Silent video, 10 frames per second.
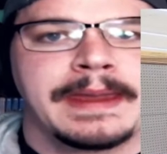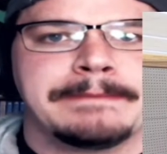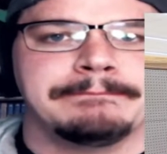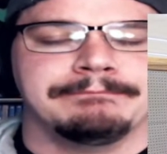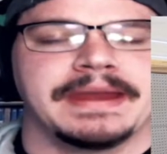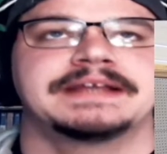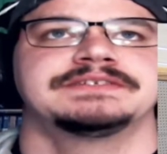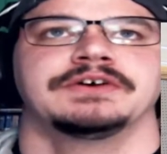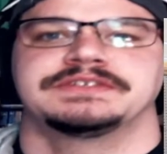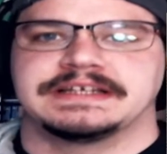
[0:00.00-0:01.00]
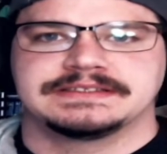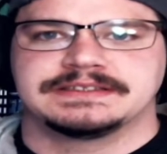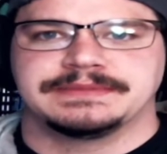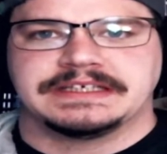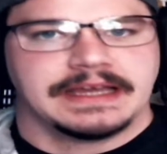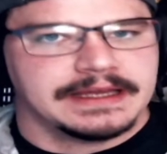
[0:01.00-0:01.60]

Makes no sense to me.